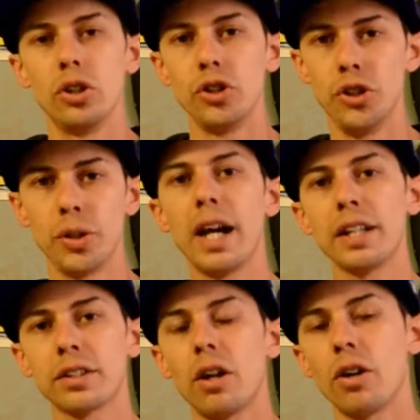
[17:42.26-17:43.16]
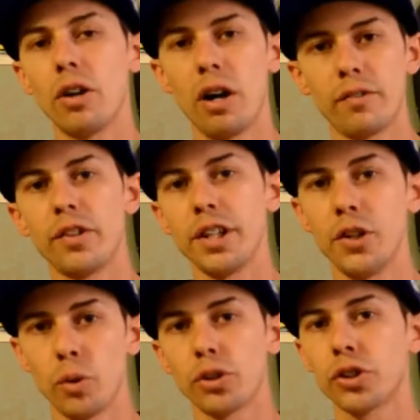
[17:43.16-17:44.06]
you guys are offering
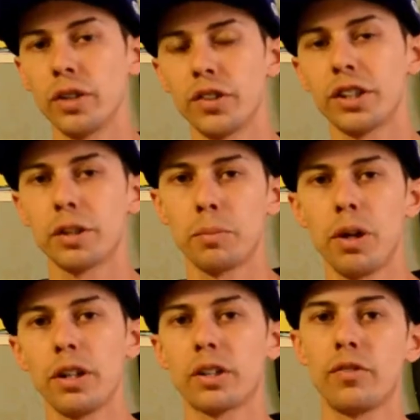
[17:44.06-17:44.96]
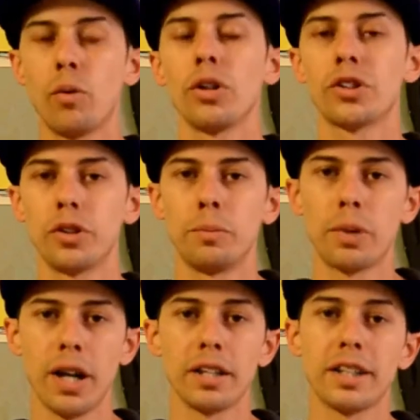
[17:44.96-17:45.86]
your services and products for a certain
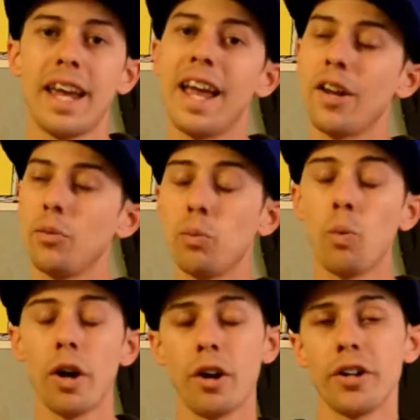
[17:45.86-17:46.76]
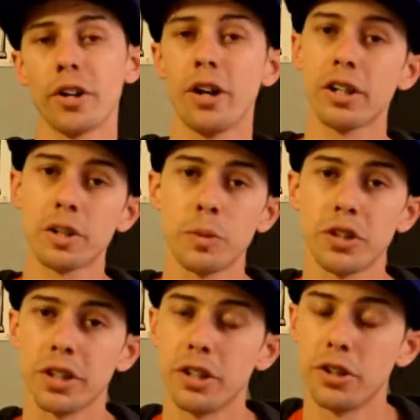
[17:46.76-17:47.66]
price, and what are your
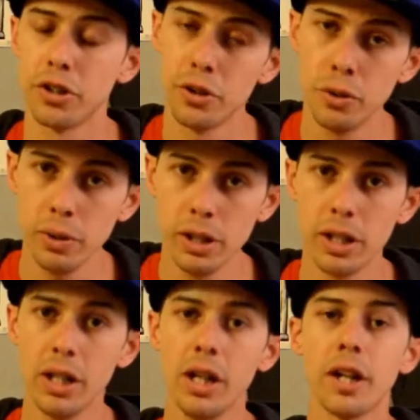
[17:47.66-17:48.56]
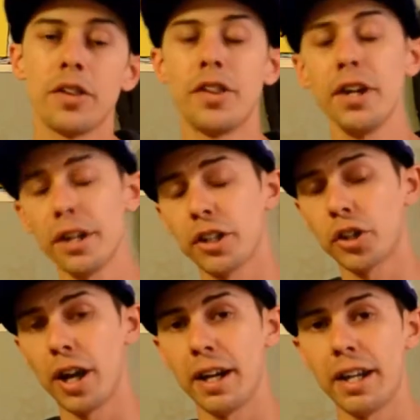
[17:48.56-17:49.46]
customers going to do? They're going to
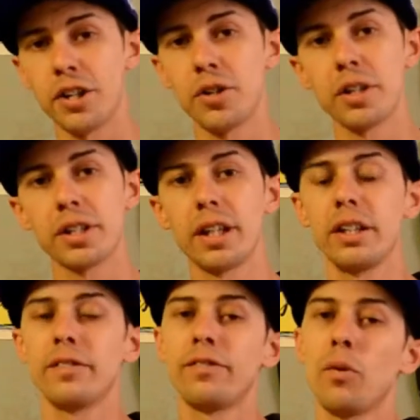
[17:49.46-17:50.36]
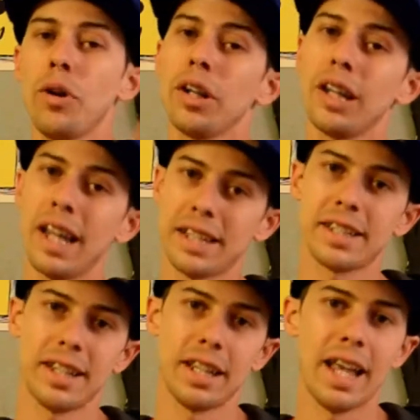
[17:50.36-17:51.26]
try and get you to sell it for less
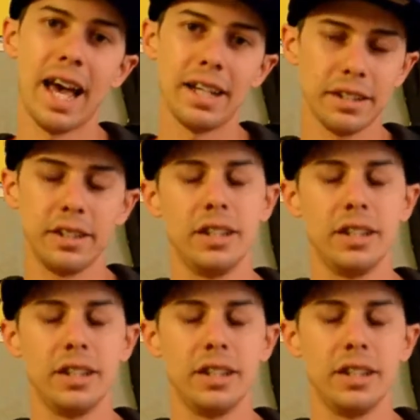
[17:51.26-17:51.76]
than that